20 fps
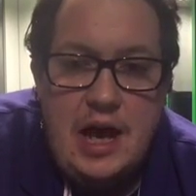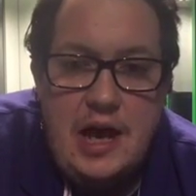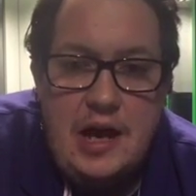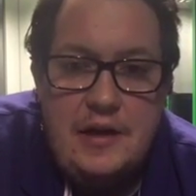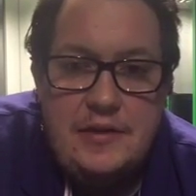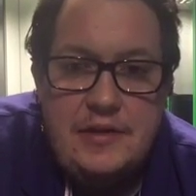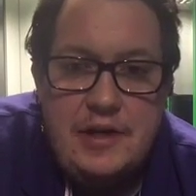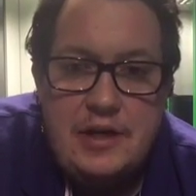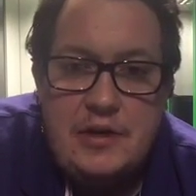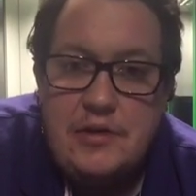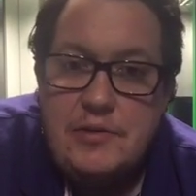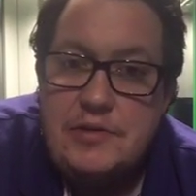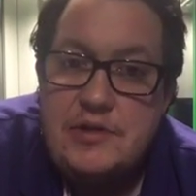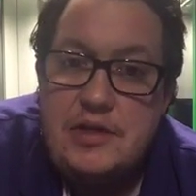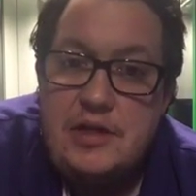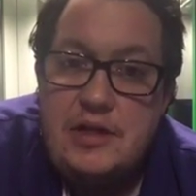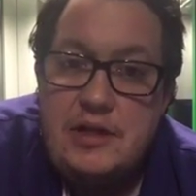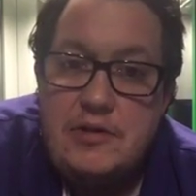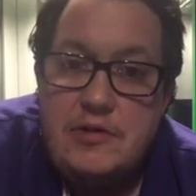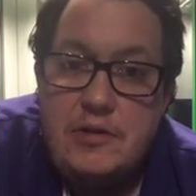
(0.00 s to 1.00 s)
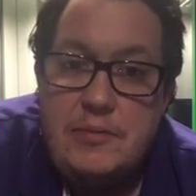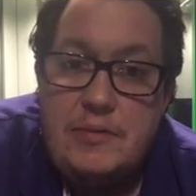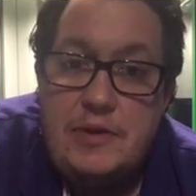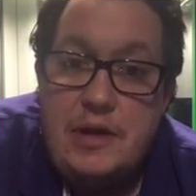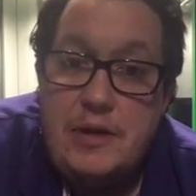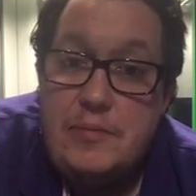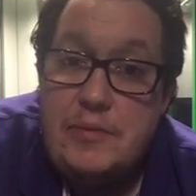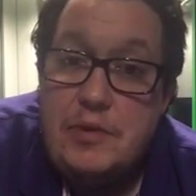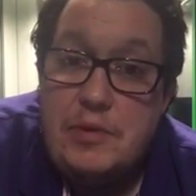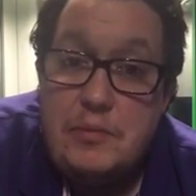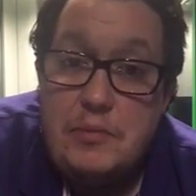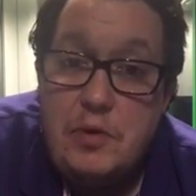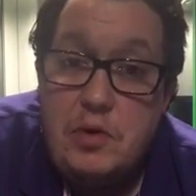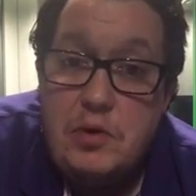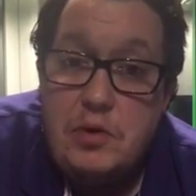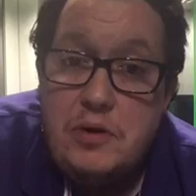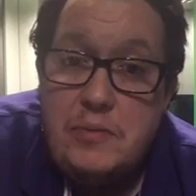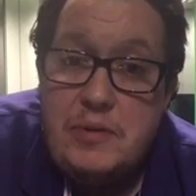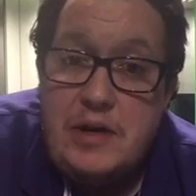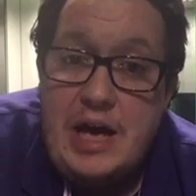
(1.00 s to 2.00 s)
and they're constantly cropping up, and the more
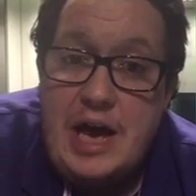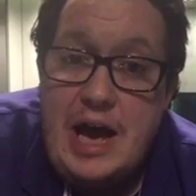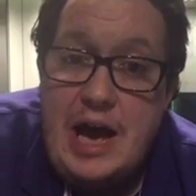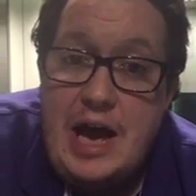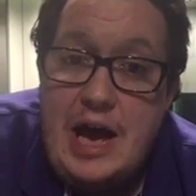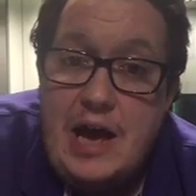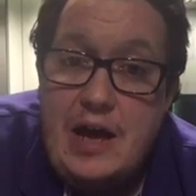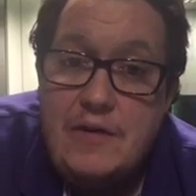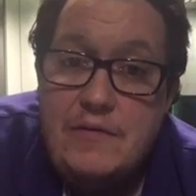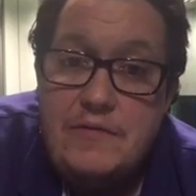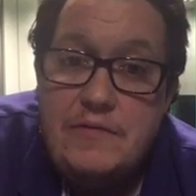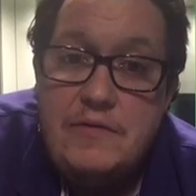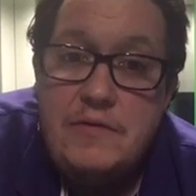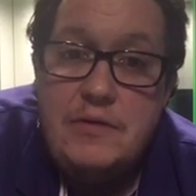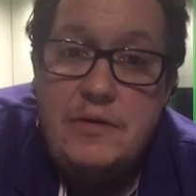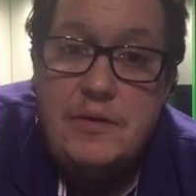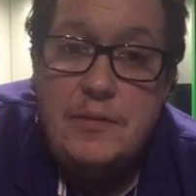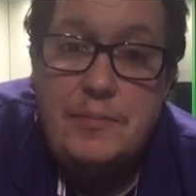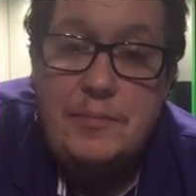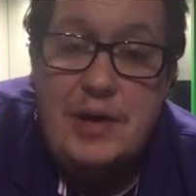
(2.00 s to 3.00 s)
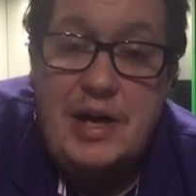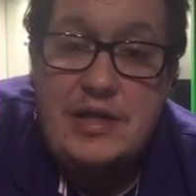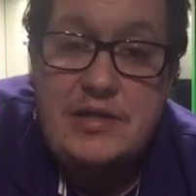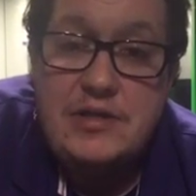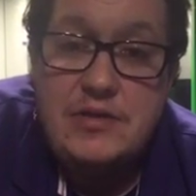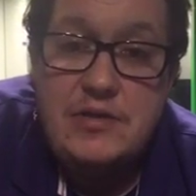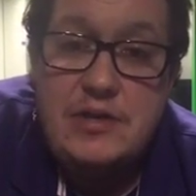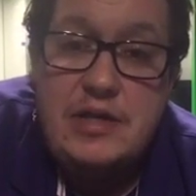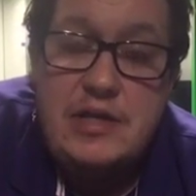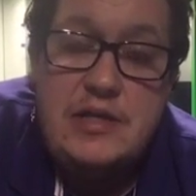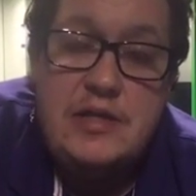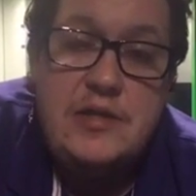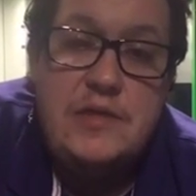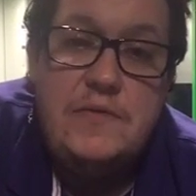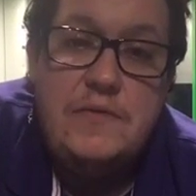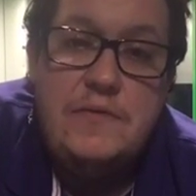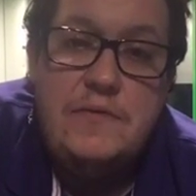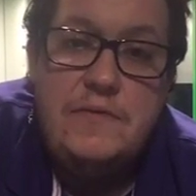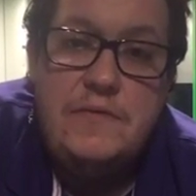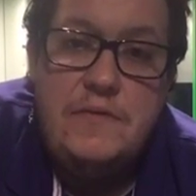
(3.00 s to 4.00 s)
that we have, the better it is
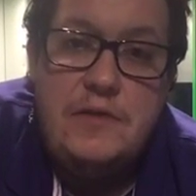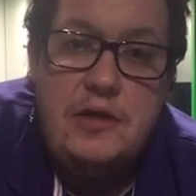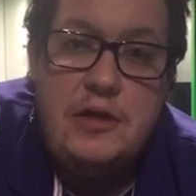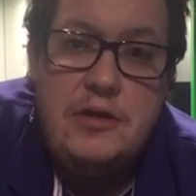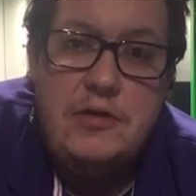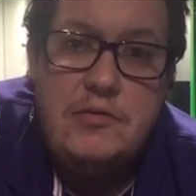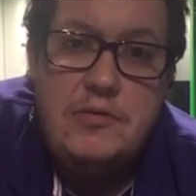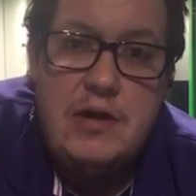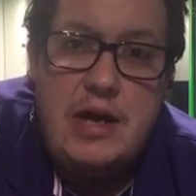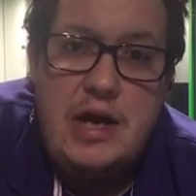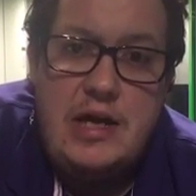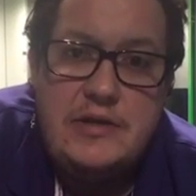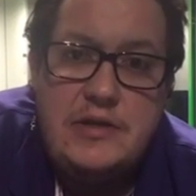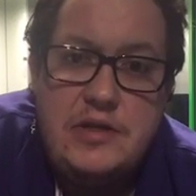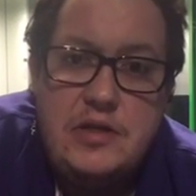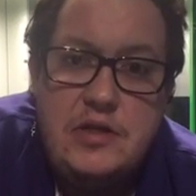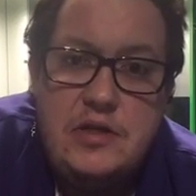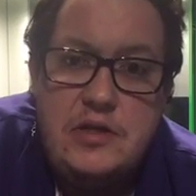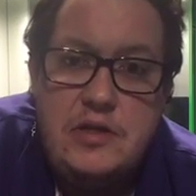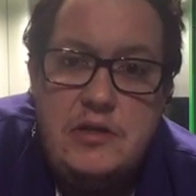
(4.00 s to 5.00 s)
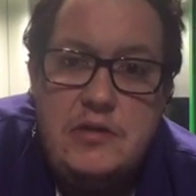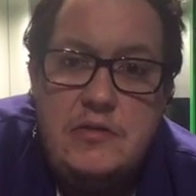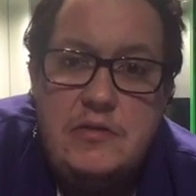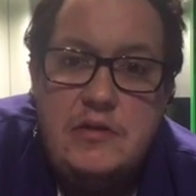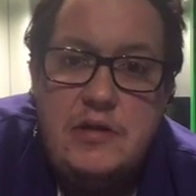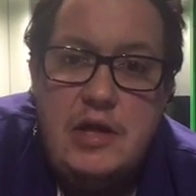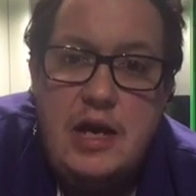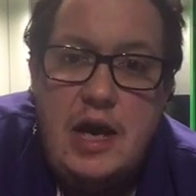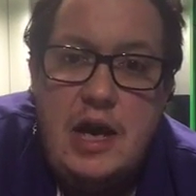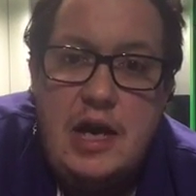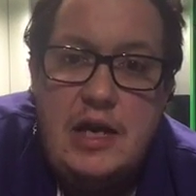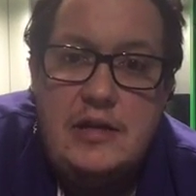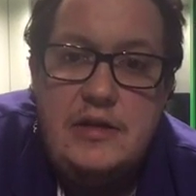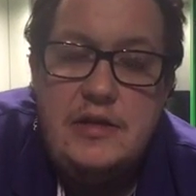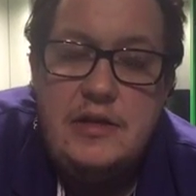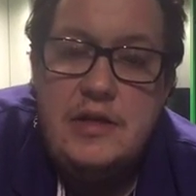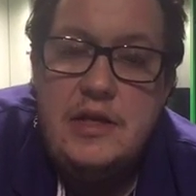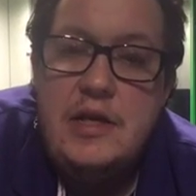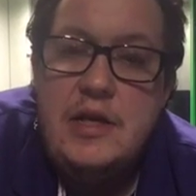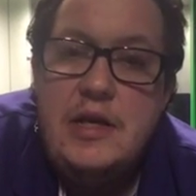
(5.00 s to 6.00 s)
for you as a student and
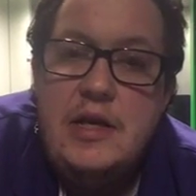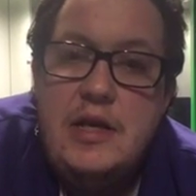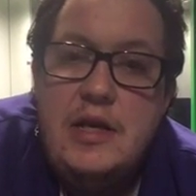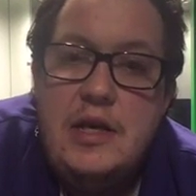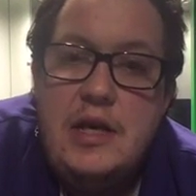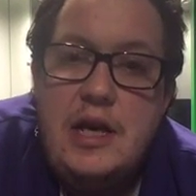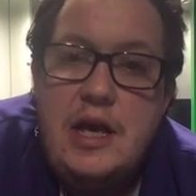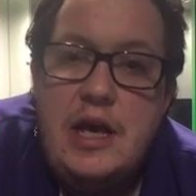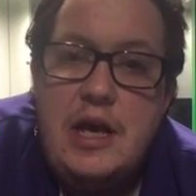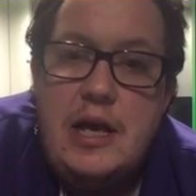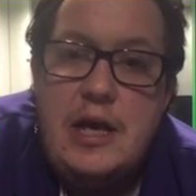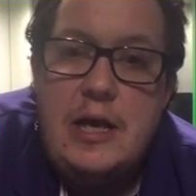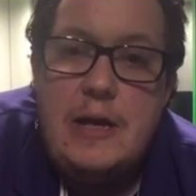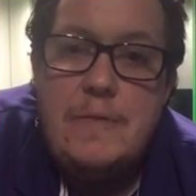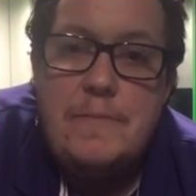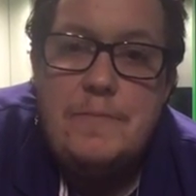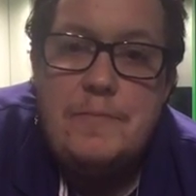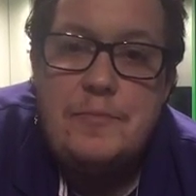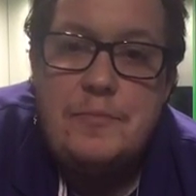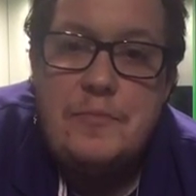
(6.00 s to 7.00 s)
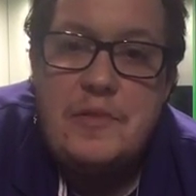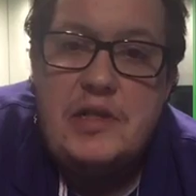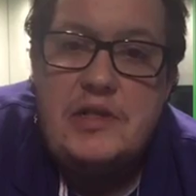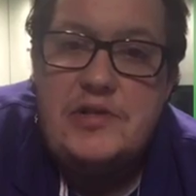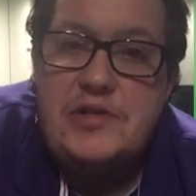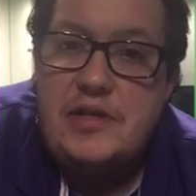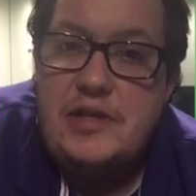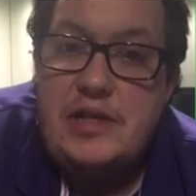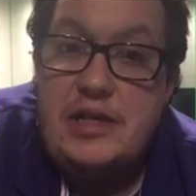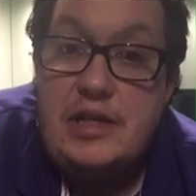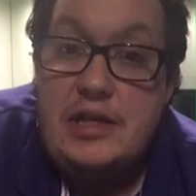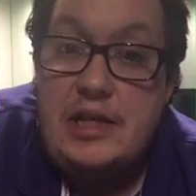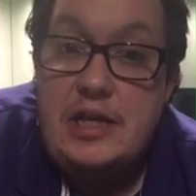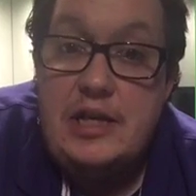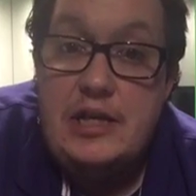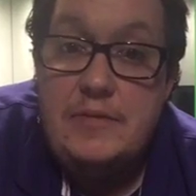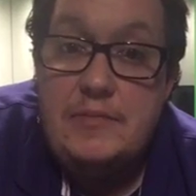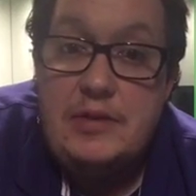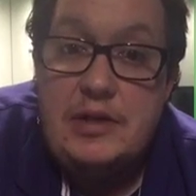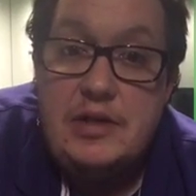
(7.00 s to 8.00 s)
studying
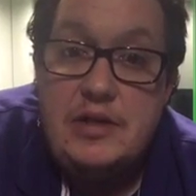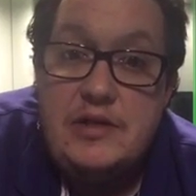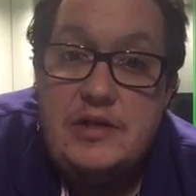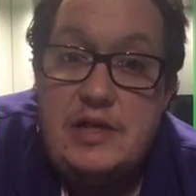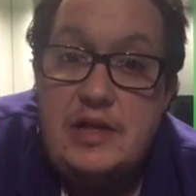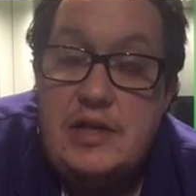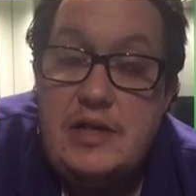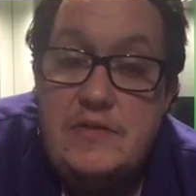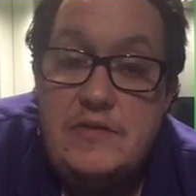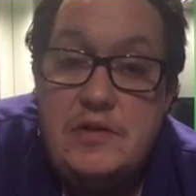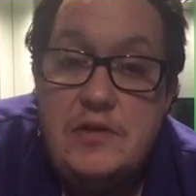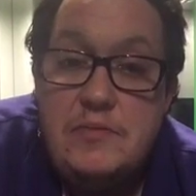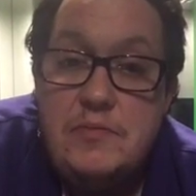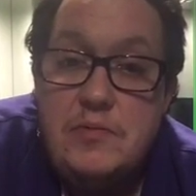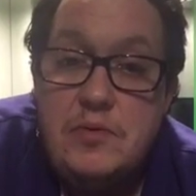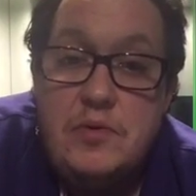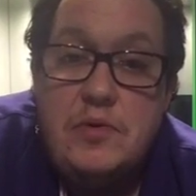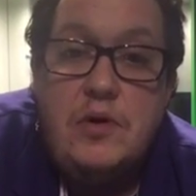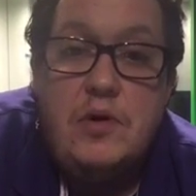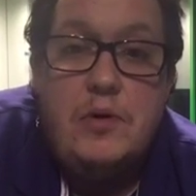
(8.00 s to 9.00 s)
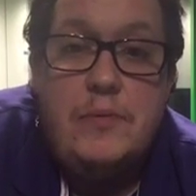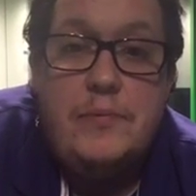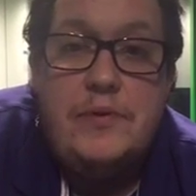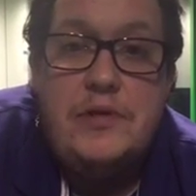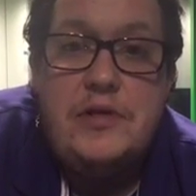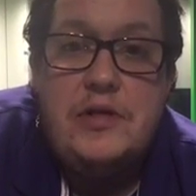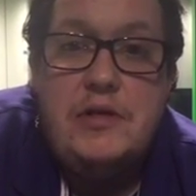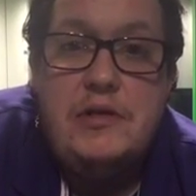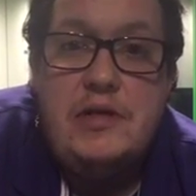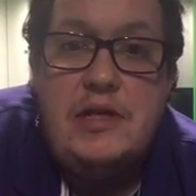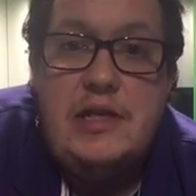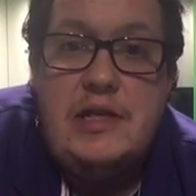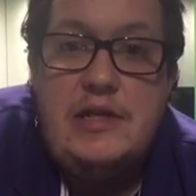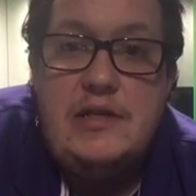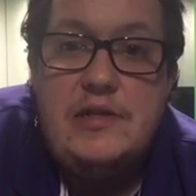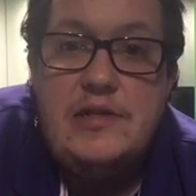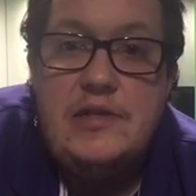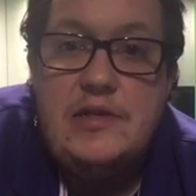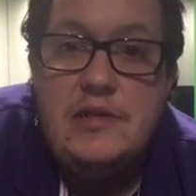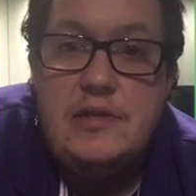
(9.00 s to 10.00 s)
here, because it gives you more
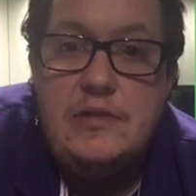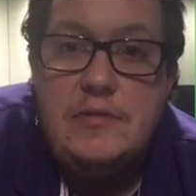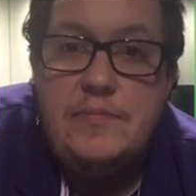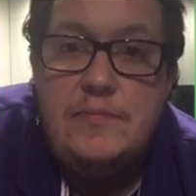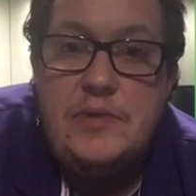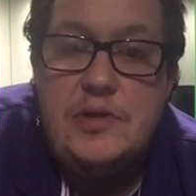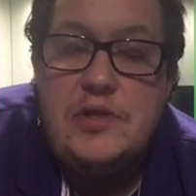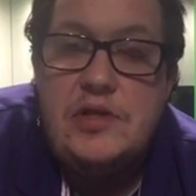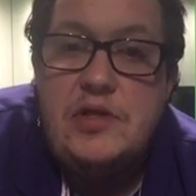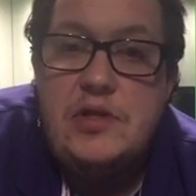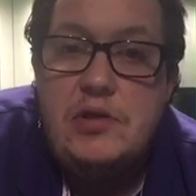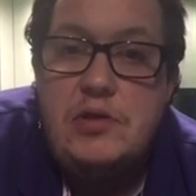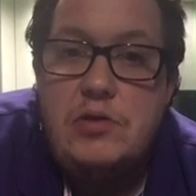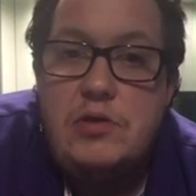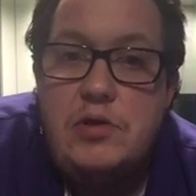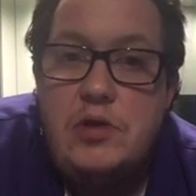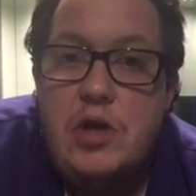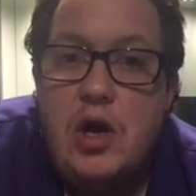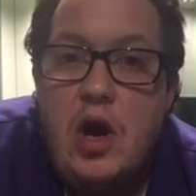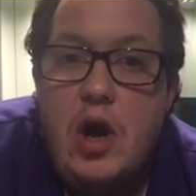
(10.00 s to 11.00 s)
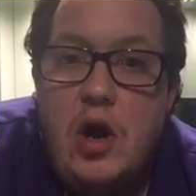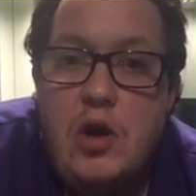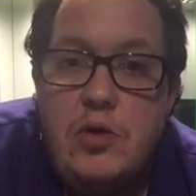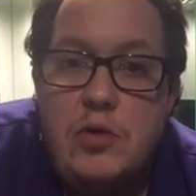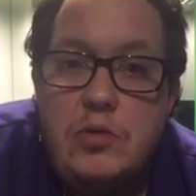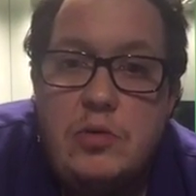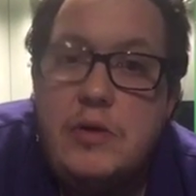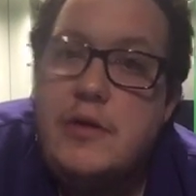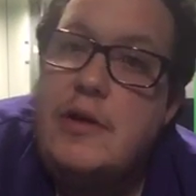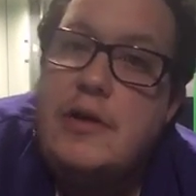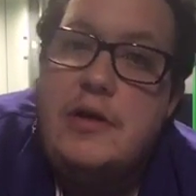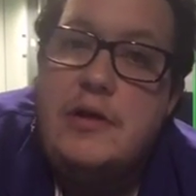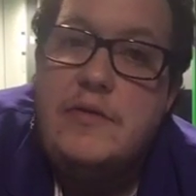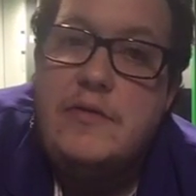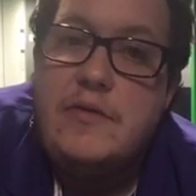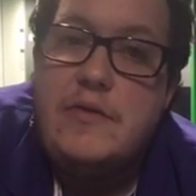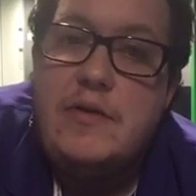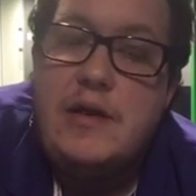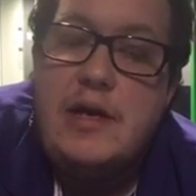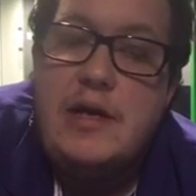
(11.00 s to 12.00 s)
opportunities to pursue your own kind of
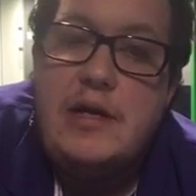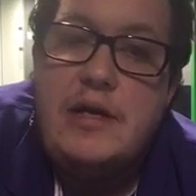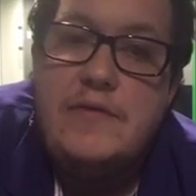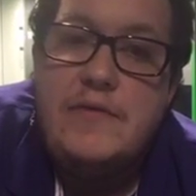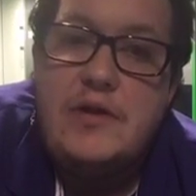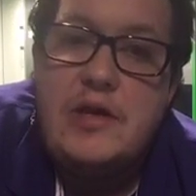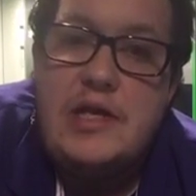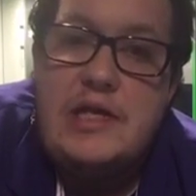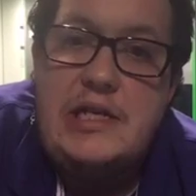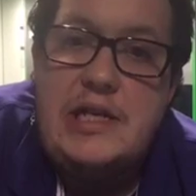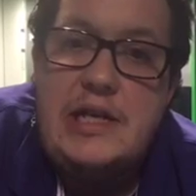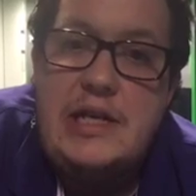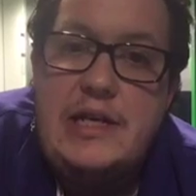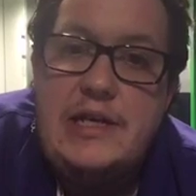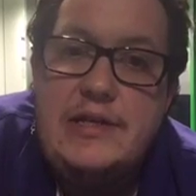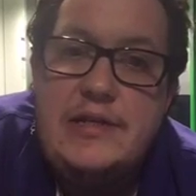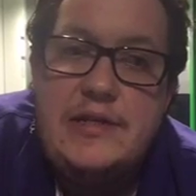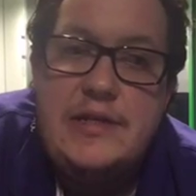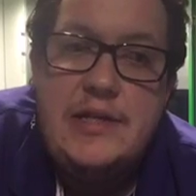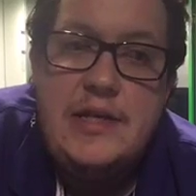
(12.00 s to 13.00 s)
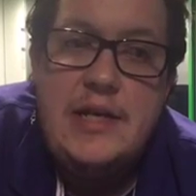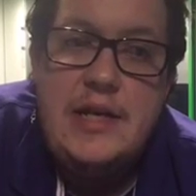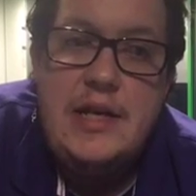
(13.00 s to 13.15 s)
creative ideas